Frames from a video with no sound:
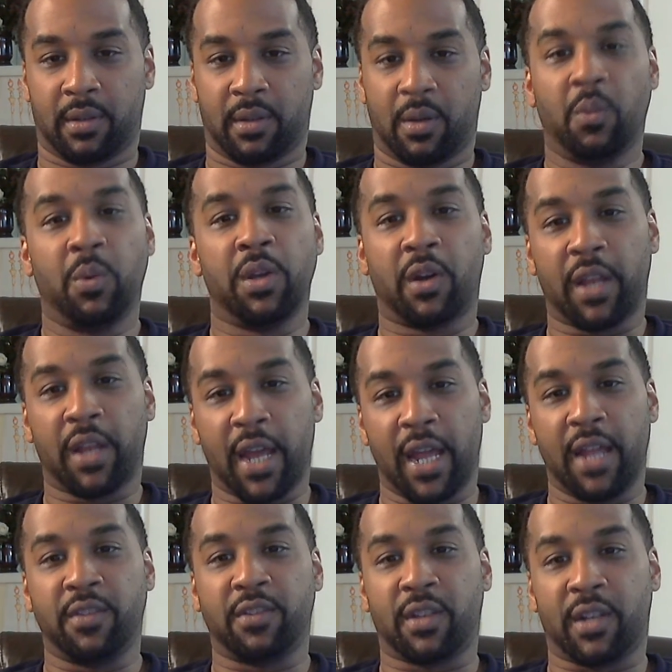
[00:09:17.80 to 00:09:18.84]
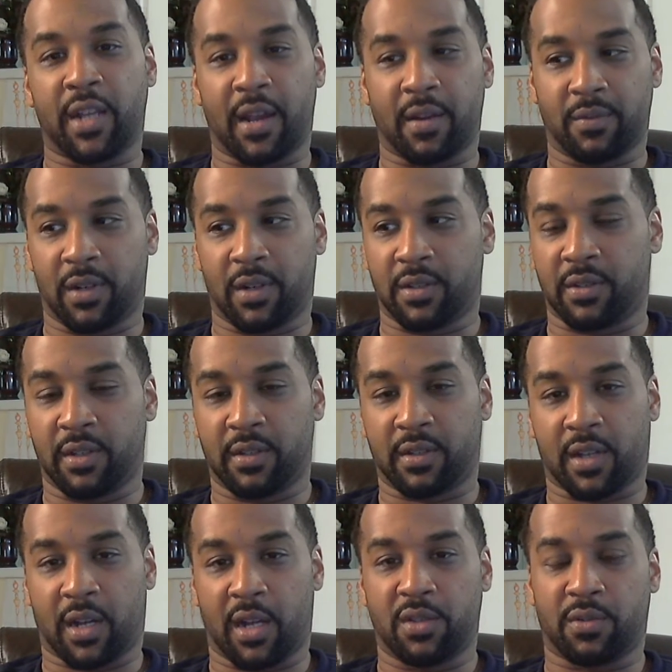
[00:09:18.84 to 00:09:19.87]
We are the engine that runs this
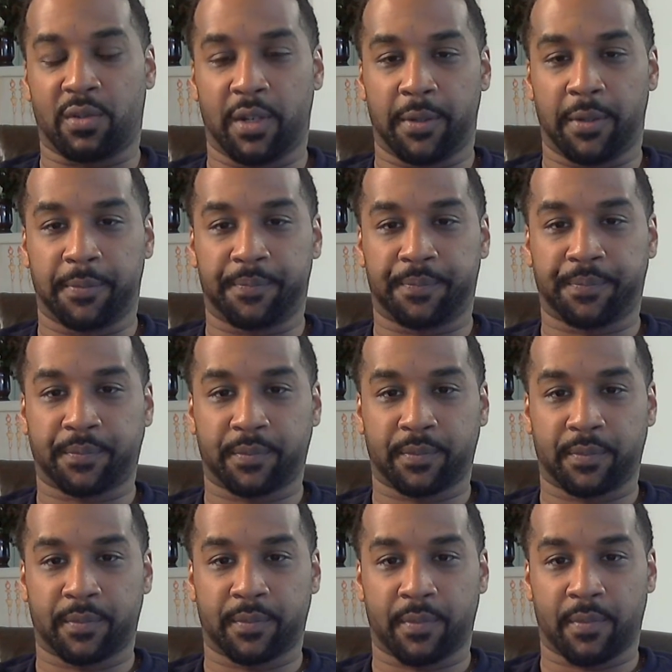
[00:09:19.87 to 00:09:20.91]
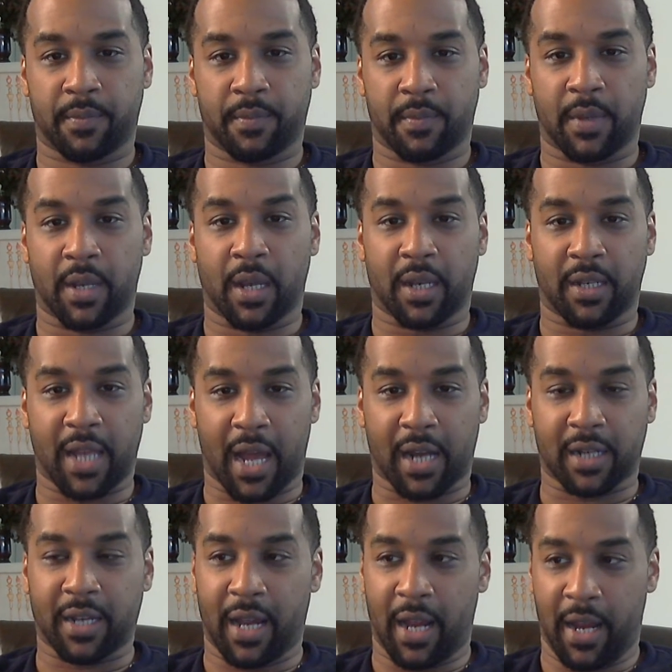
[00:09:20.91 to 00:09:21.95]
country.
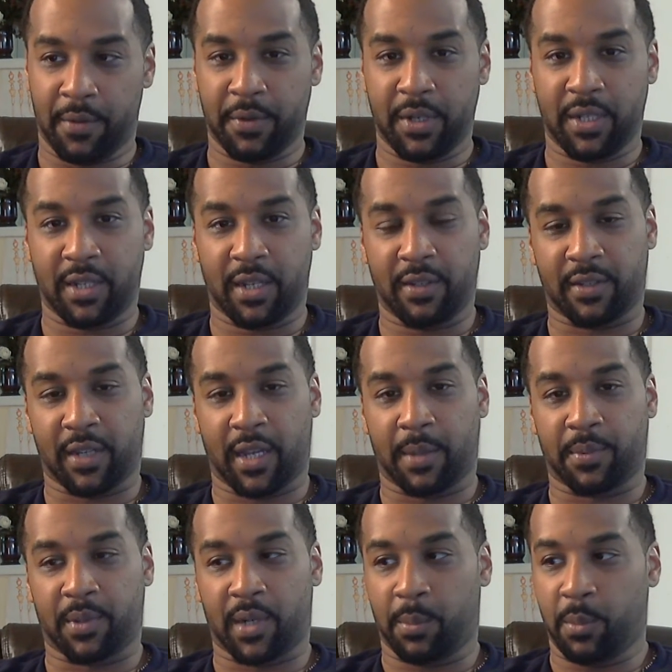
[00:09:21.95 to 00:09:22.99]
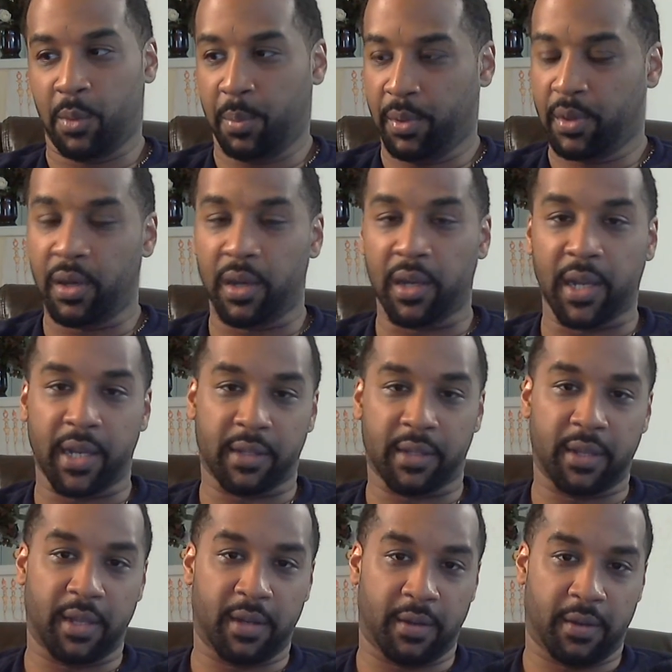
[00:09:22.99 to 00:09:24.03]
Dr. Henry T. Sampson. I'm going to put a
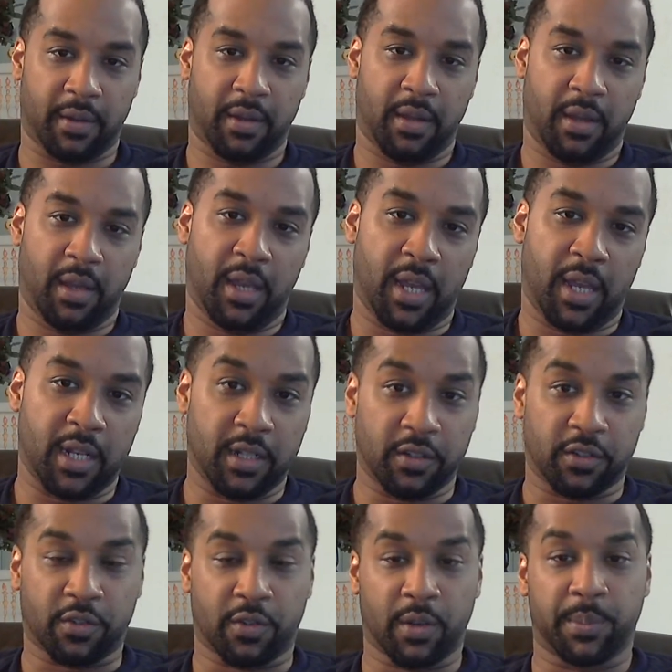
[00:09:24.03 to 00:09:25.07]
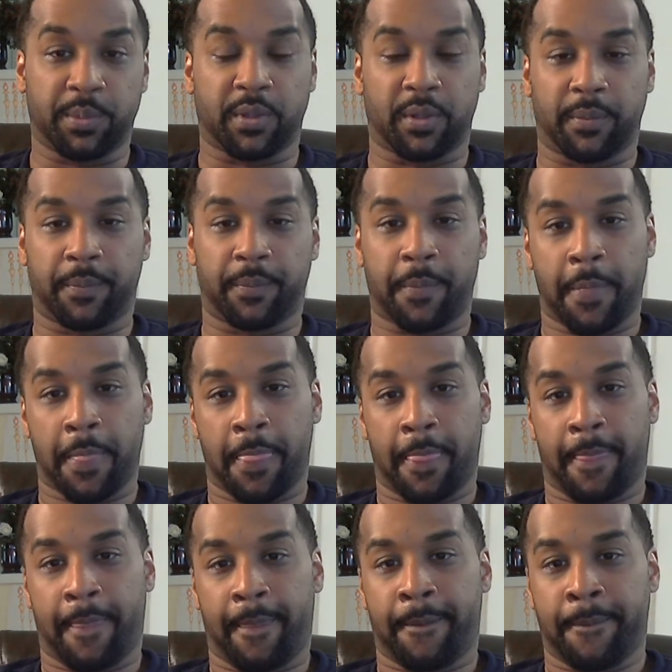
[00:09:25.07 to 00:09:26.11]
link there in the description
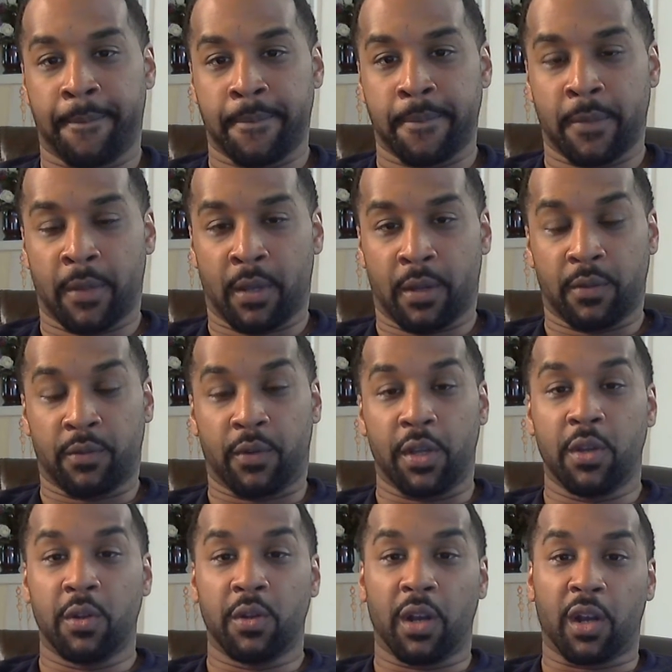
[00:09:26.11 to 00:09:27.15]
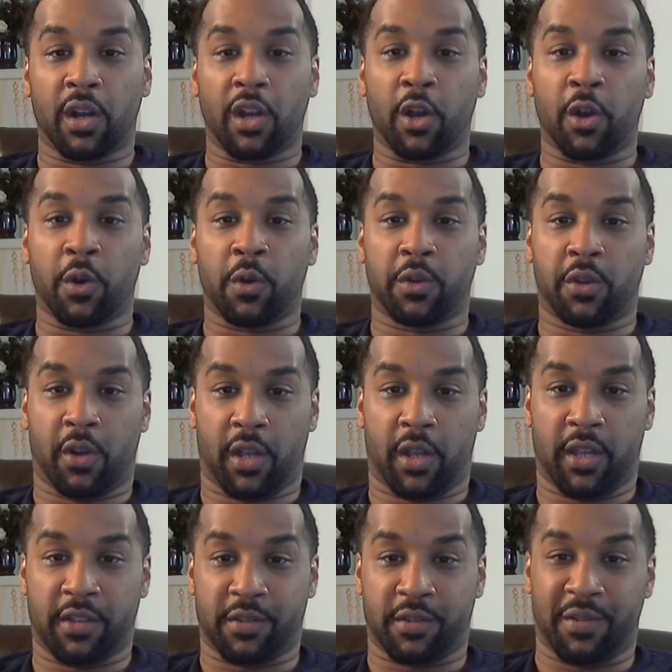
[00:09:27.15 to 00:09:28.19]
for you to learn your
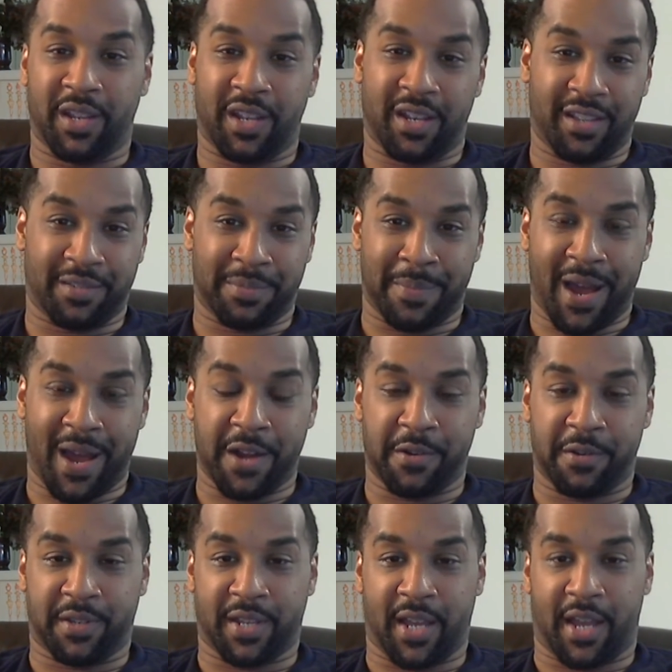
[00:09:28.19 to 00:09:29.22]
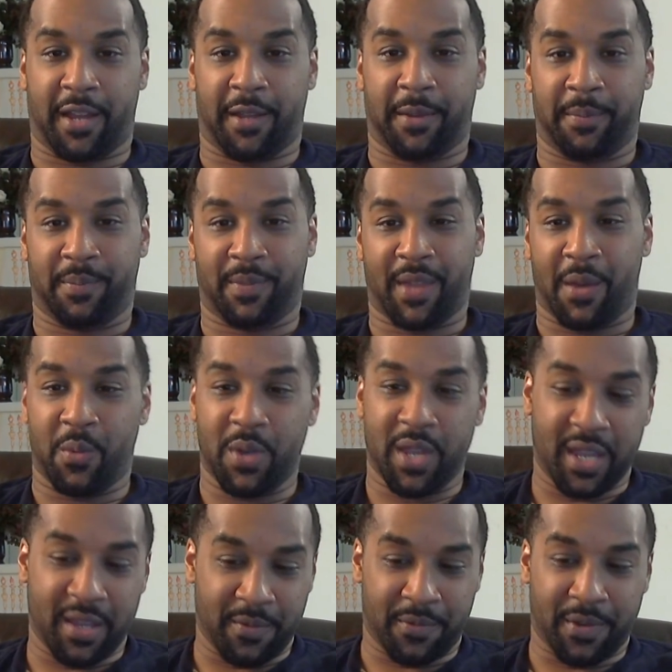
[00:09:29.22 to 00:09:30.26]
history in this modern time, that
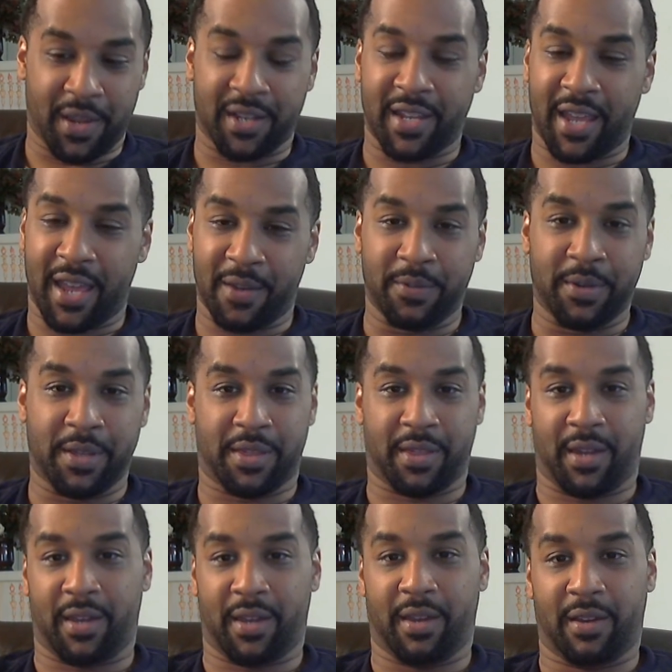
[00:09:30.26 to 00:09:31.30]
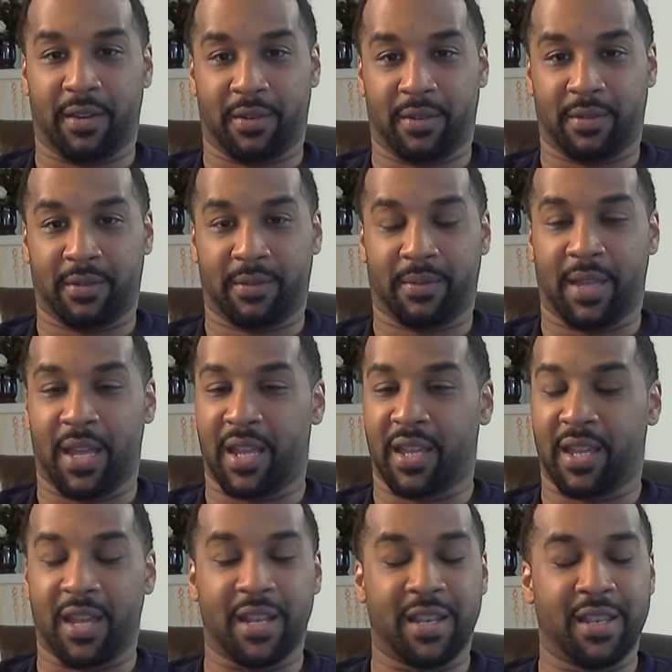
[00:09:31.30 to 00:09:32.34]
we invent everything here and
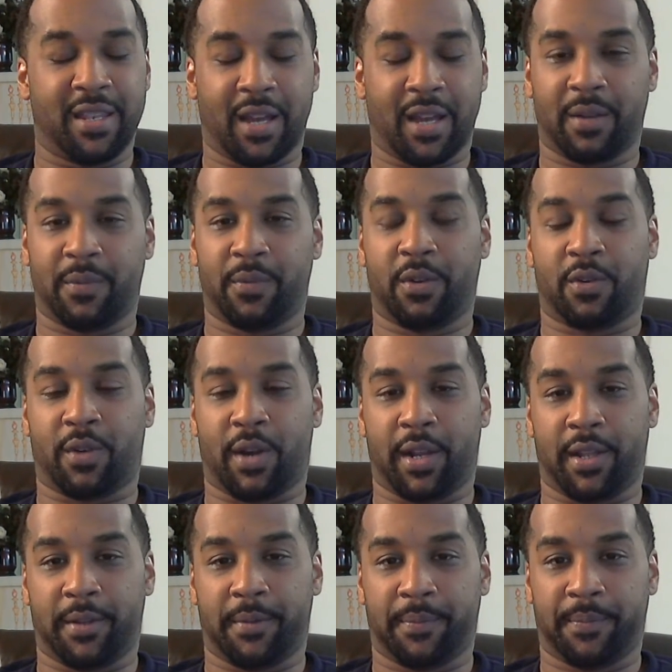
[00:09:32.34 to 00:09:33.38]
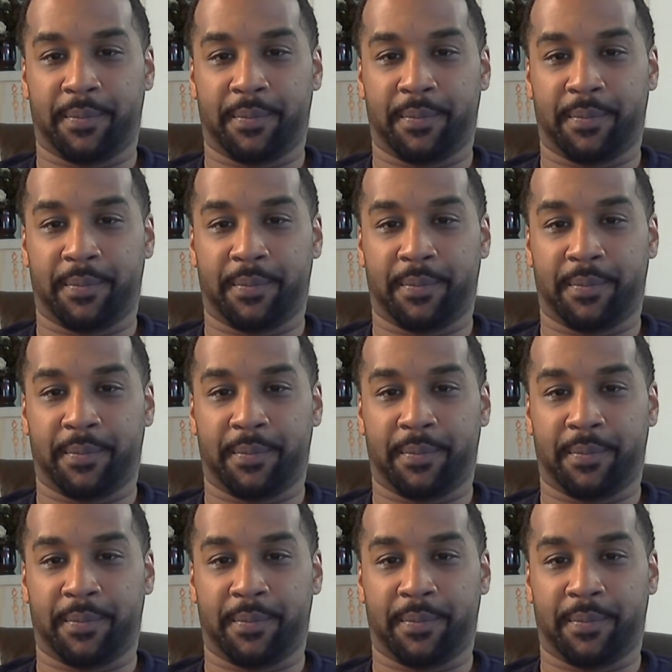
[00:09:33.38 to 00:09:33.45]
get none of the credit.